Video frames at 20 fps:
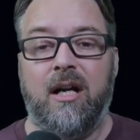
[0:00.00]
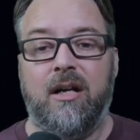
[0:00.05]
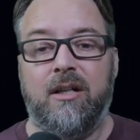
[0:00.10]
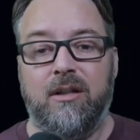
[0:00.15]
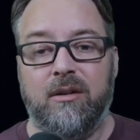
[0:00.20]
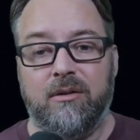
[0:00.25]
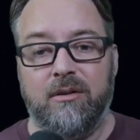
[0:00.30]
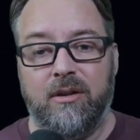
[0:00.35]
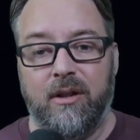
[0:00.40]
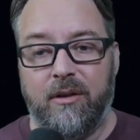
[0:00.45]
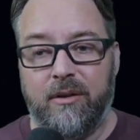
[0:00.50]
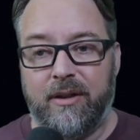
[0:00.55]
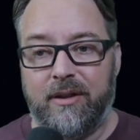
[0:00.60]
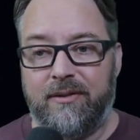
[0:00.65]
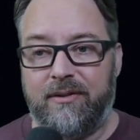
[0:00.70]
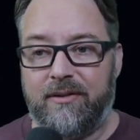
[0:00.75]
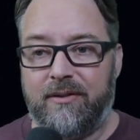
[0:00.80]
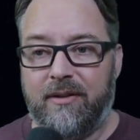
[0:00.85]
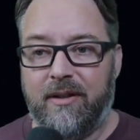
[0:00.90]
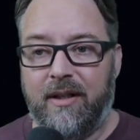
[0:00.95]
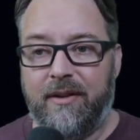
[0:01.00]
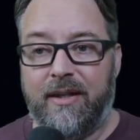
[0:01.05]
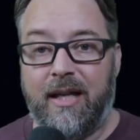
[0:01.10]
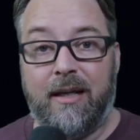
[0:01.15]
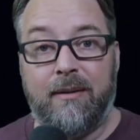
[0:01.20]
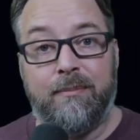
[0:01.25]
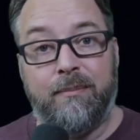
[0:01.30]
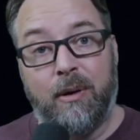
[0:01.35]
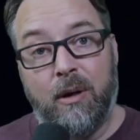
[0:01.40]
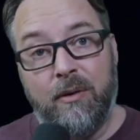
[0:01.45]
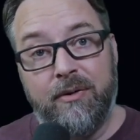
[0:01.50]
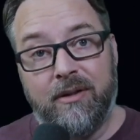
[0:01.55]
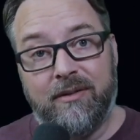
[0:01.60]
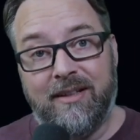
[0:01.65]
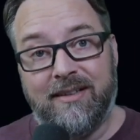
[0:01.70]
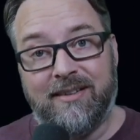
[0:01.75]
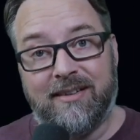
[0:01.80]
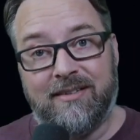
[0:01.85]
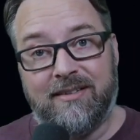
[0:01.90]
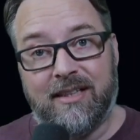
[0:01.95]
You'll notice that both of
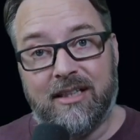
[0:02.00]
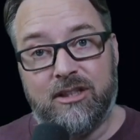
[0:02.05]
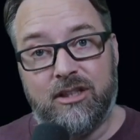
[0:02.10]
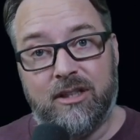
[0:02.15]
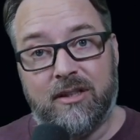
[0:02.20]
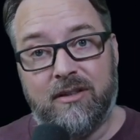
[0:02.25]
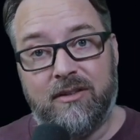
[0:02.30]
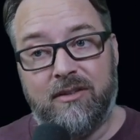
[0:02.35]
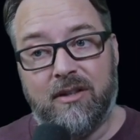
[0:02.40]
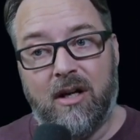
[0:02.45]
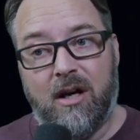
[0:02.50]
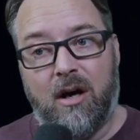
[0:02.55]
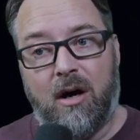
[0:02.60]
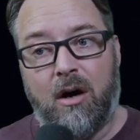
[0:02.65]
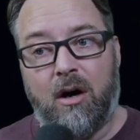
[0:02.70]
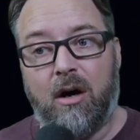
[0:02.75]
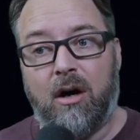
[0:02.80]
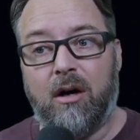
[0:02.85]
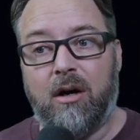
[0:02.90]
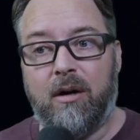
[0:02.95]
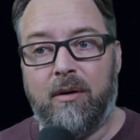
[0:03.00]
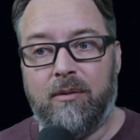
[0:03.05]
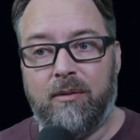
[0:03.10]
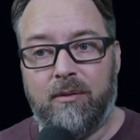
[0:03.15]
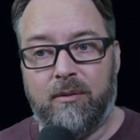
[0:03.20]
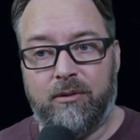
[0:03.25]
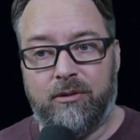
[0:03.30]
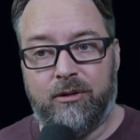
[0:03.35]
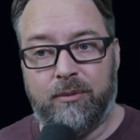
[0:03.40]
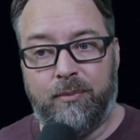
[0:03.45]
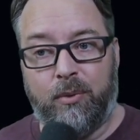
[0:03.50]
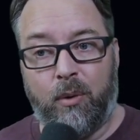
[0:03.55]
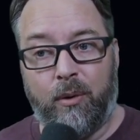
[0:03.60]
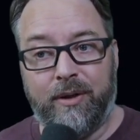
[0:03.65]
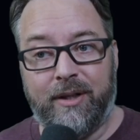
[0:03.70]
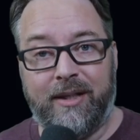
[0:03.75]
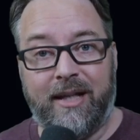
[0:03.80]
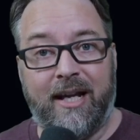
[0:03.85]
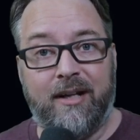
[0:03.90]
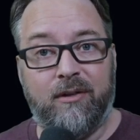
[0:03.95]
these extensions are
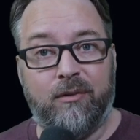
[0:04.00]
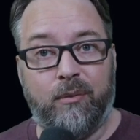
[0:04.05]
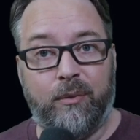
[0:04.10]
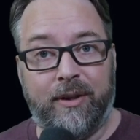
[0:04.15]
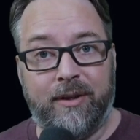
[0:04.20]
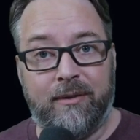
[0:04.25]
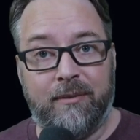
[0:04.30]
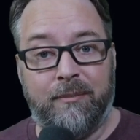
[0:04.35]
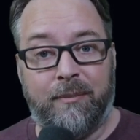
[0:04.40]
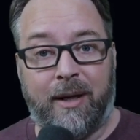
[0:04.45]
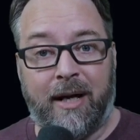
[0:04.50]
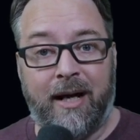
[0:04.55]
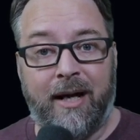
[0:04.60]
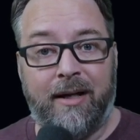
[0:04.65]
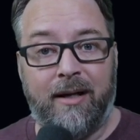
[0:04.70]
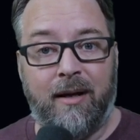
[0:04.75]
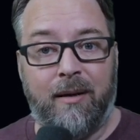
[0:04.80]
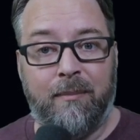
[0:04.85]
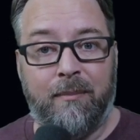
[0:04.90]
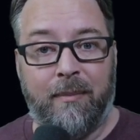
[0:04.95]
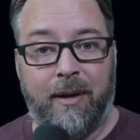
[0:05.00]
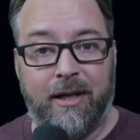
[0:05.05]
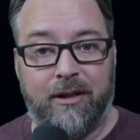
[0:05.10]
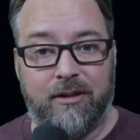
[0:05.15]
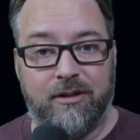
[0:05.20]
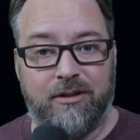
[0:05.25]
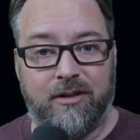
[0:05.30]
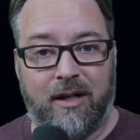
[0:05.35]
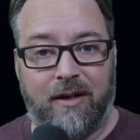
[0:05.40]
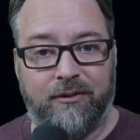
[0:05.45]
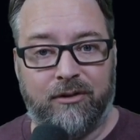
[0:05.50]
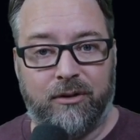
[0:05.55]
supported and written by Microsoft.